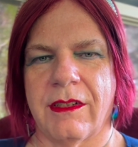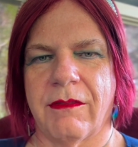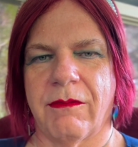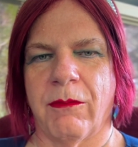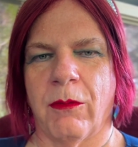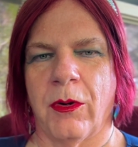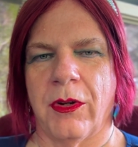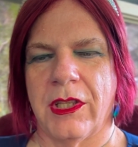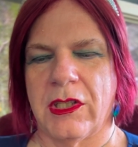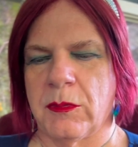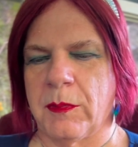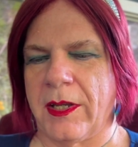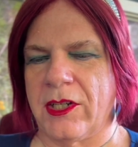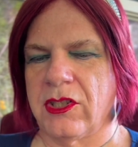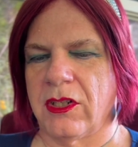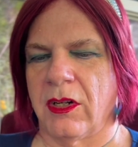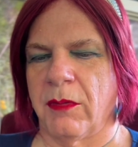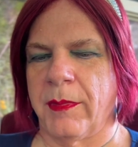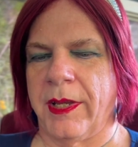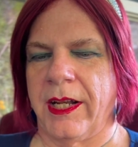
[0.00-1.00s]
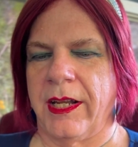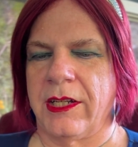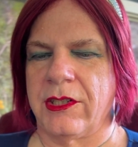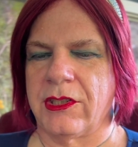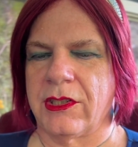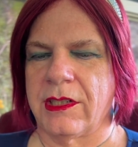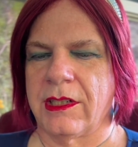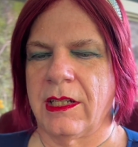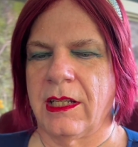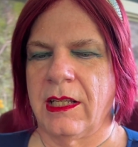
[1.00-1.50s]
for the Space Shuttle main
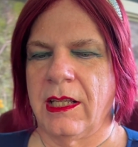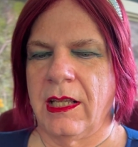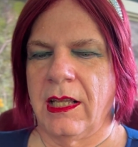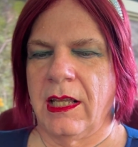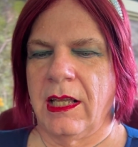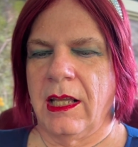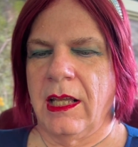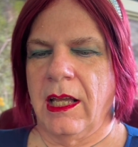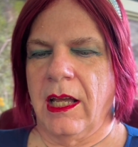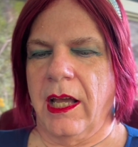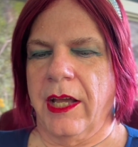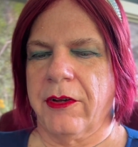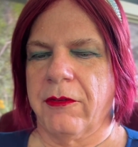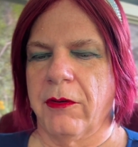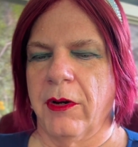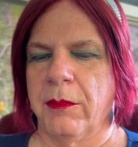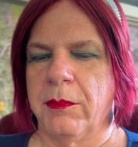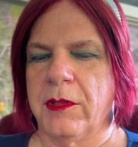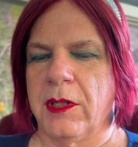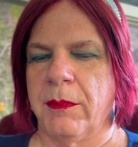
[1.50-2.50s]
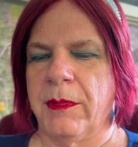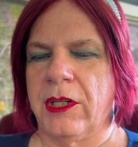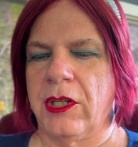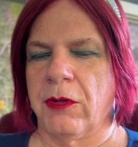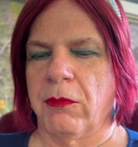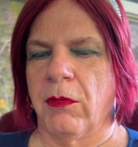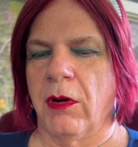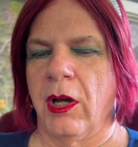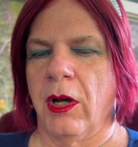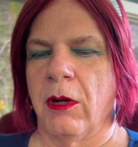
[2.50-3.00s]
engine. I grouped them into
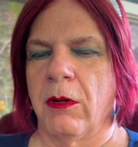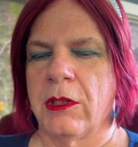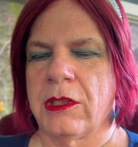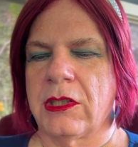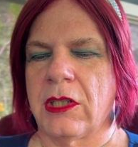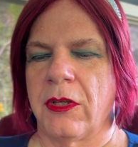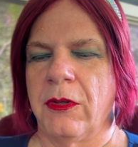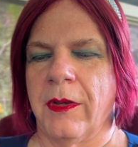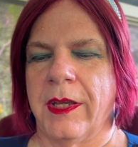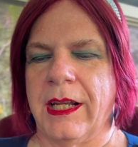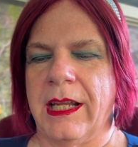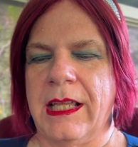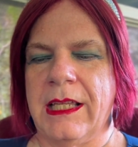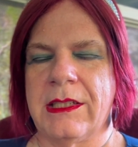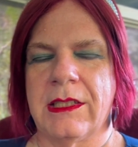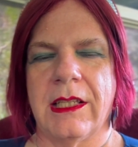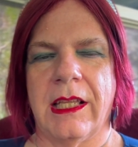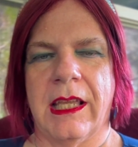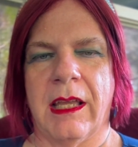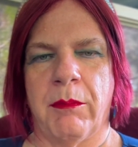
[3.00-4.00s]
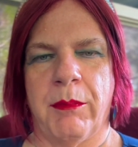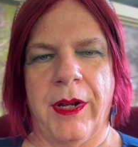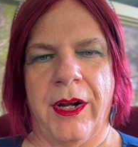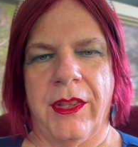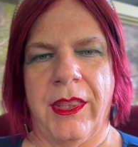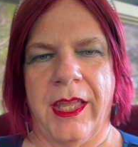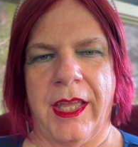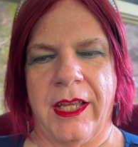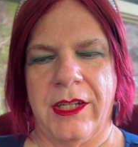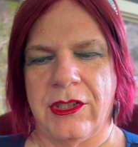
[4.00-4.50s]
rows so you could easily compare
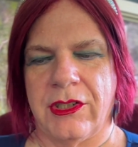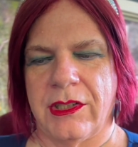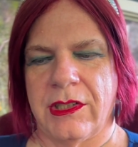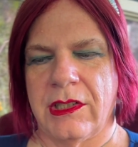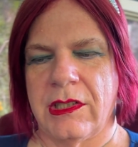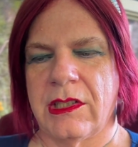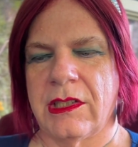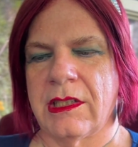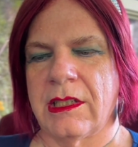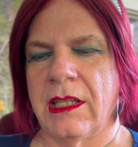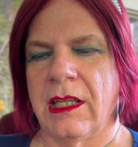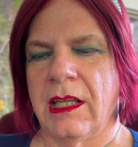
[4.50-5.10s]
the engines.